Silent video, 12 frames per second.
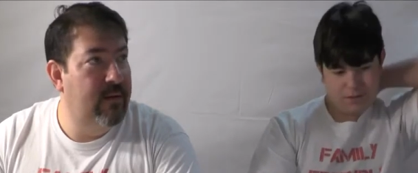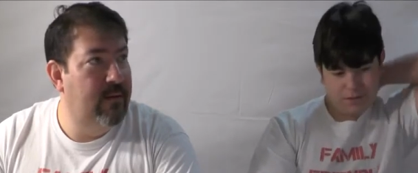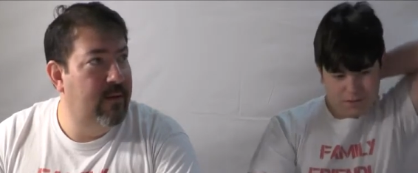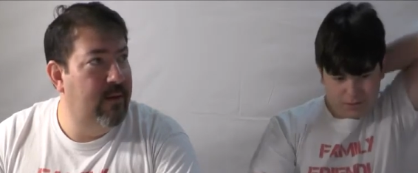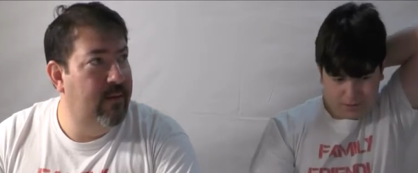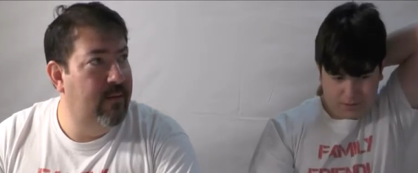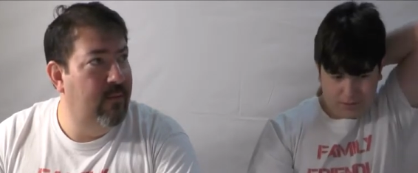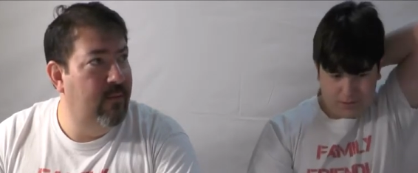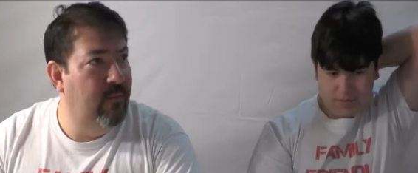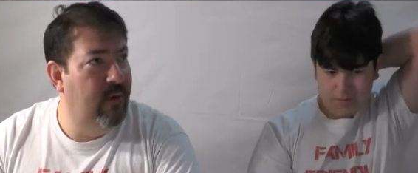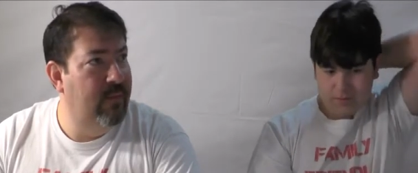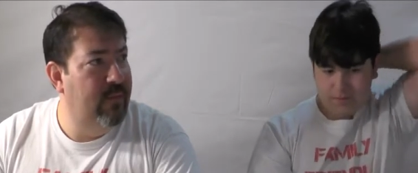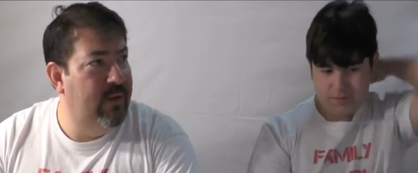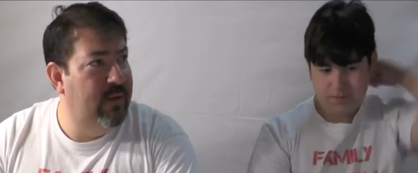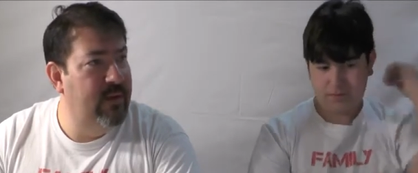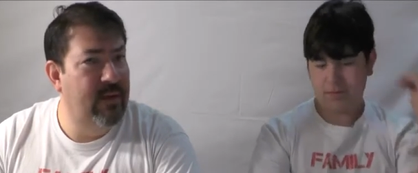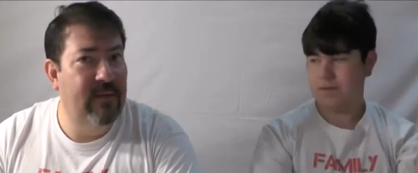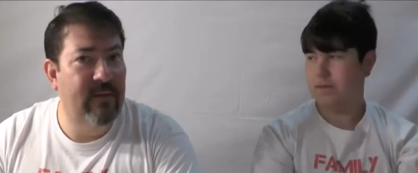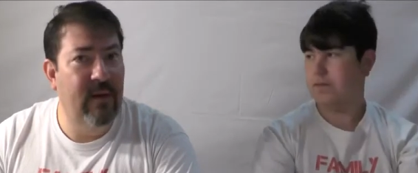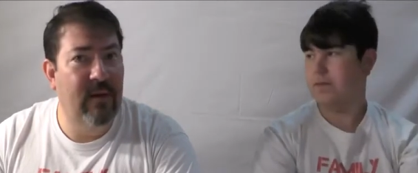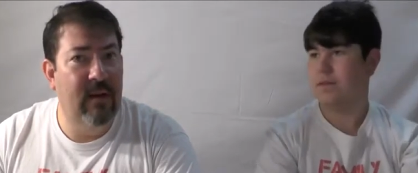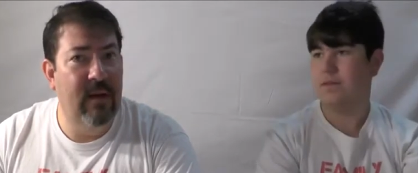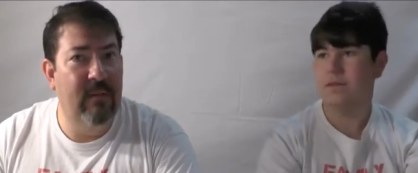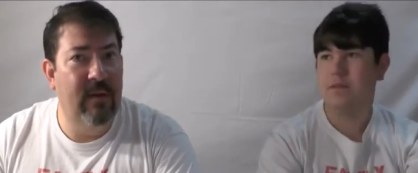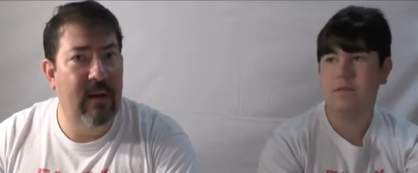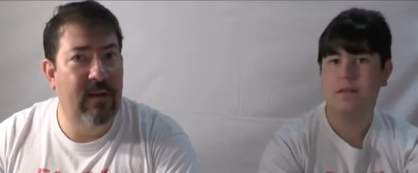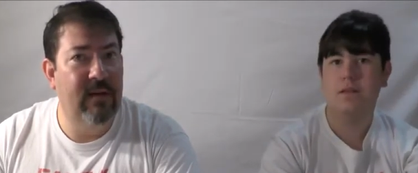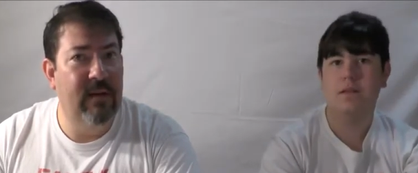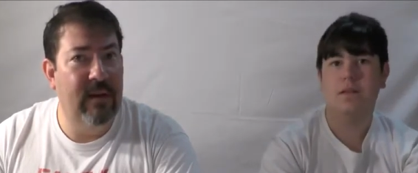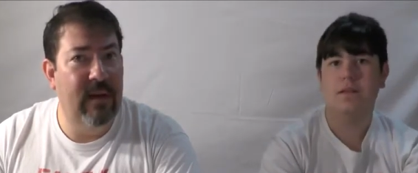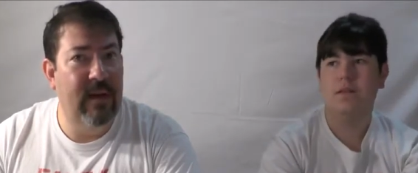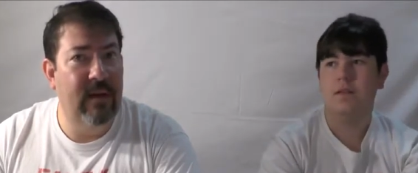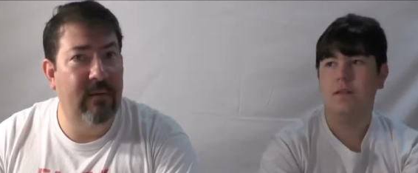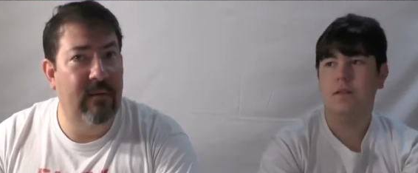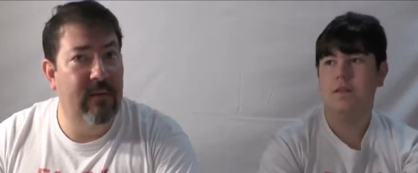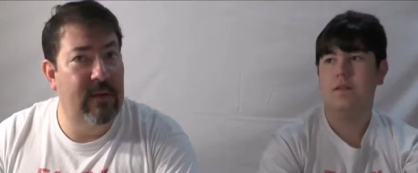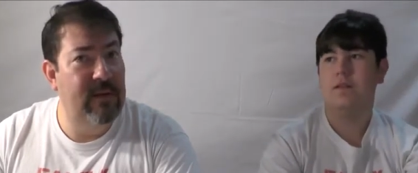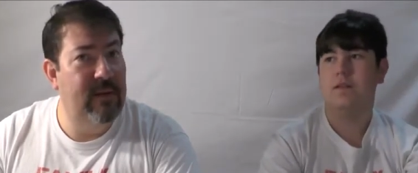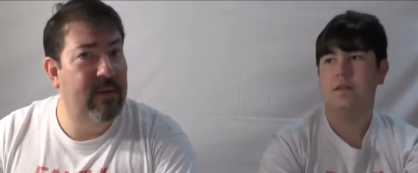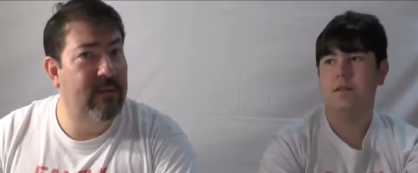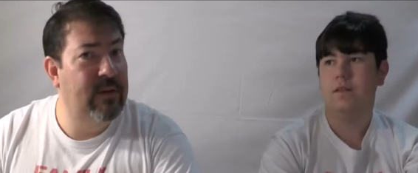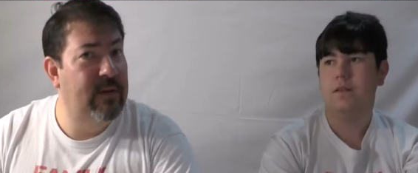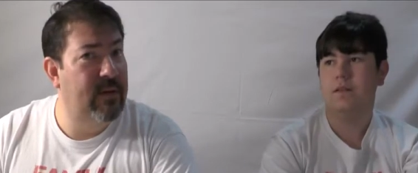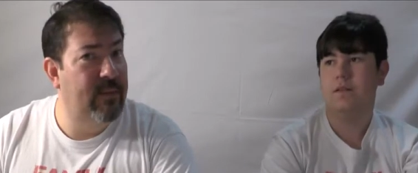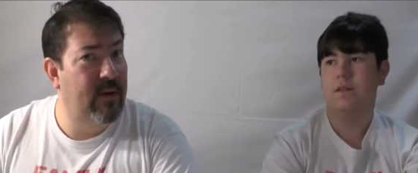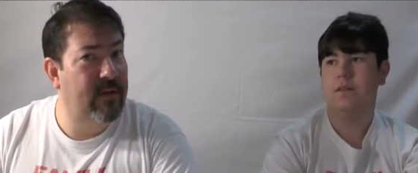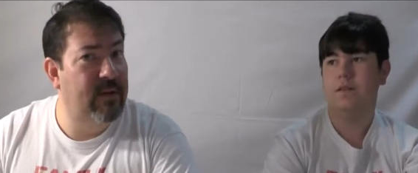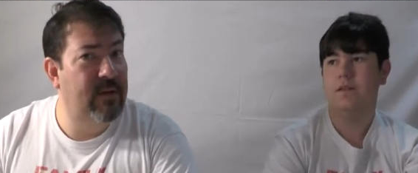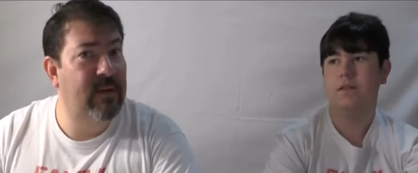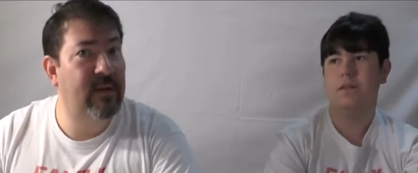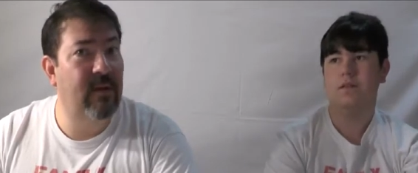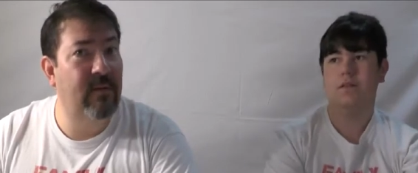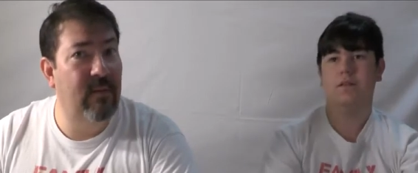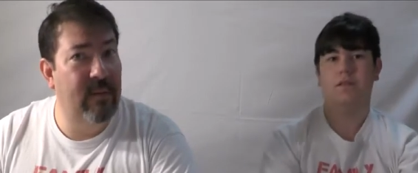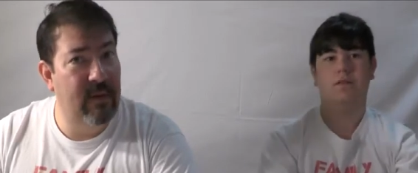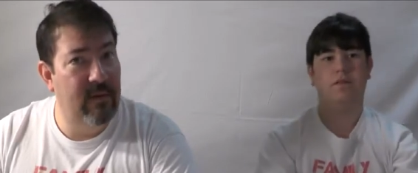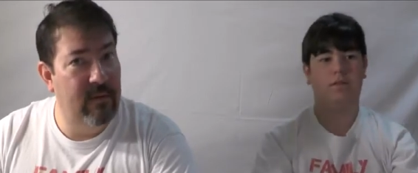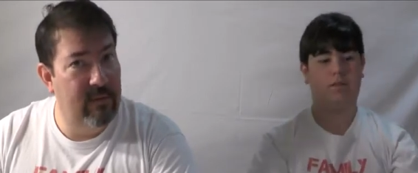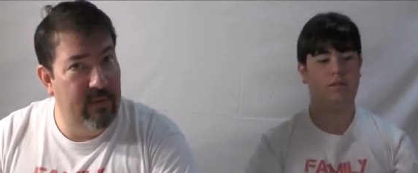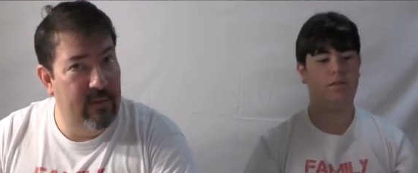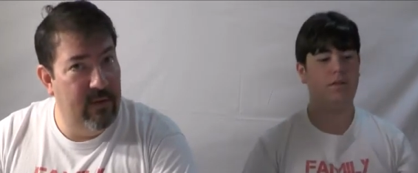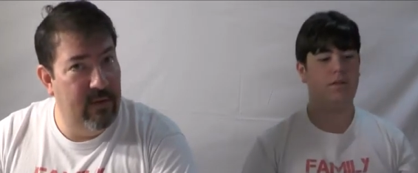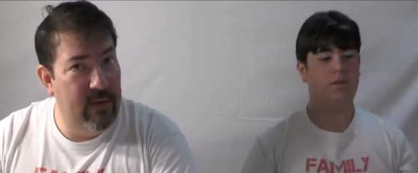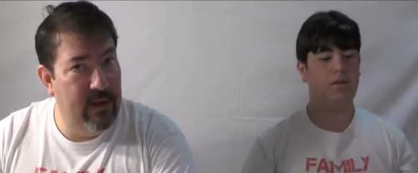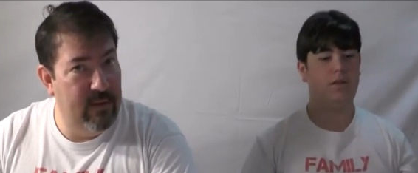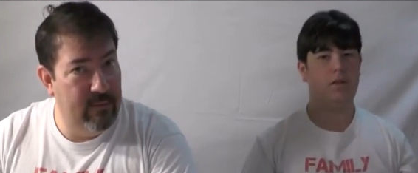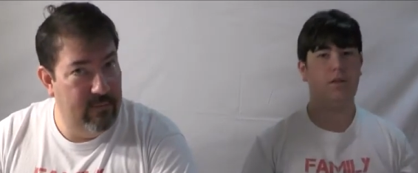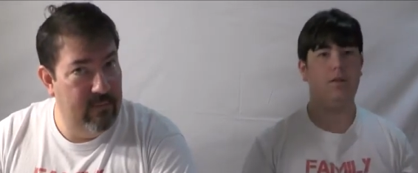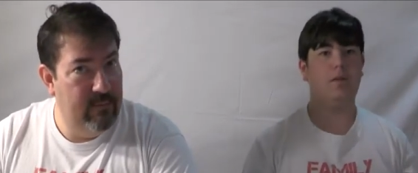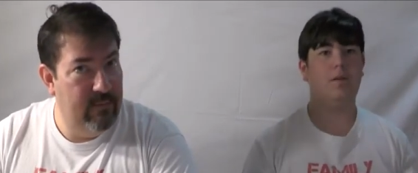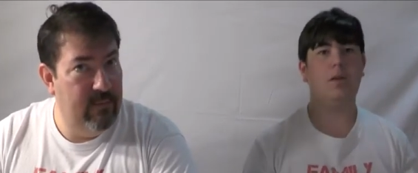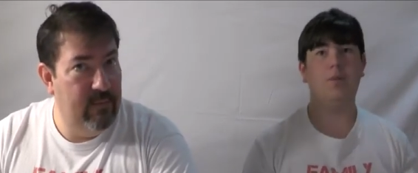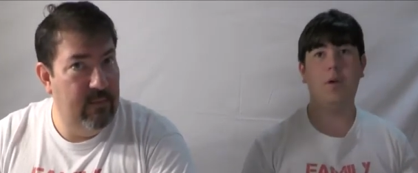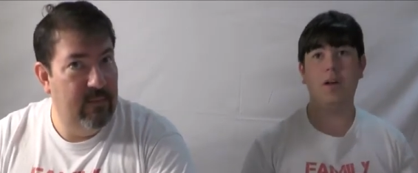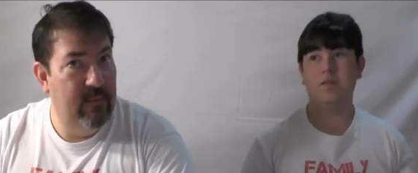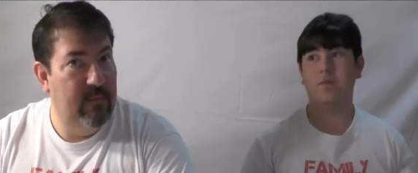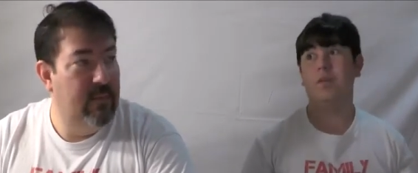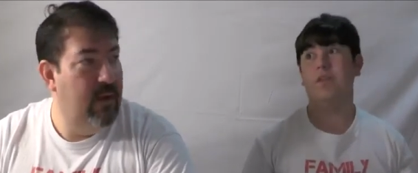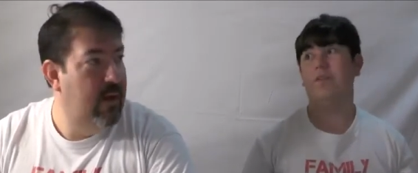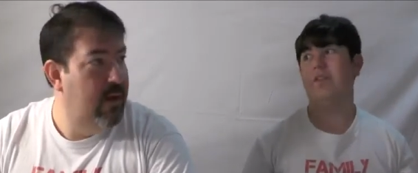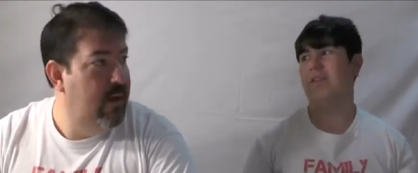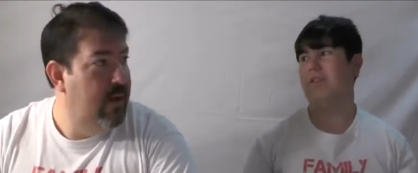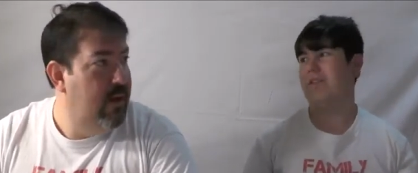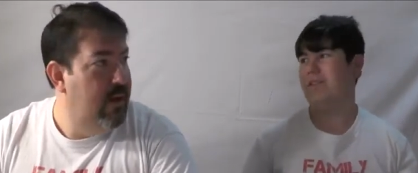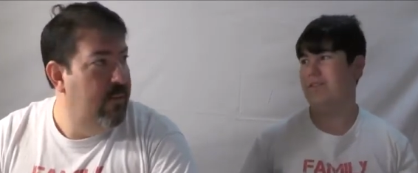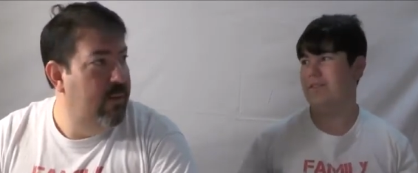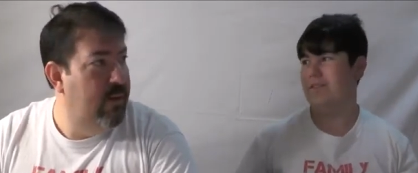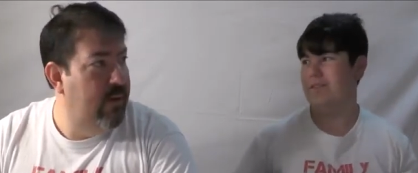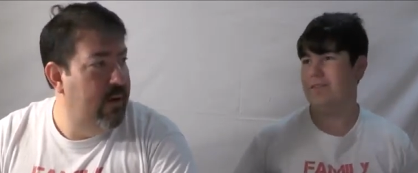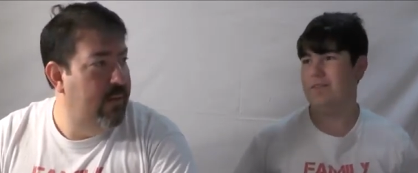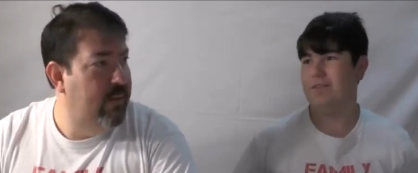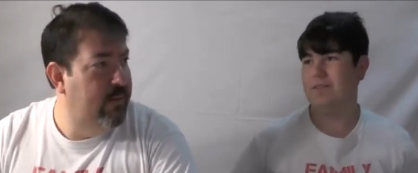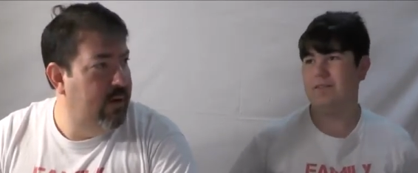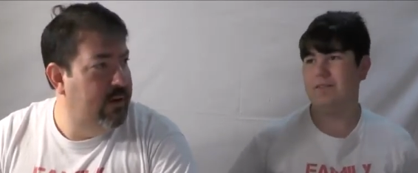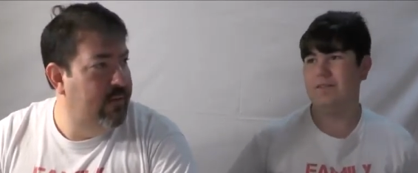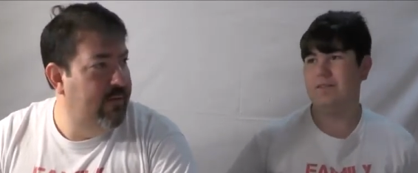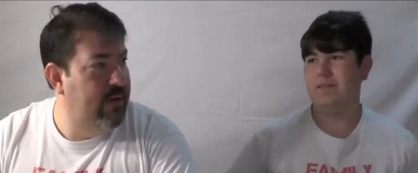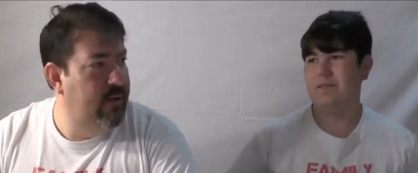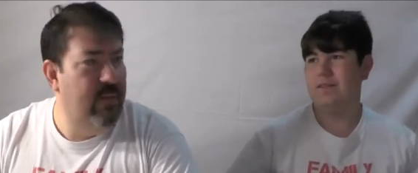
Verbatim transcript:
Speaker 1: there's like one PlayStation VR game we actually like and we recently purchased, so we'll be doing a review on that.
Speaker 2: And possibly a video.
Speaker 1: Possibly a video,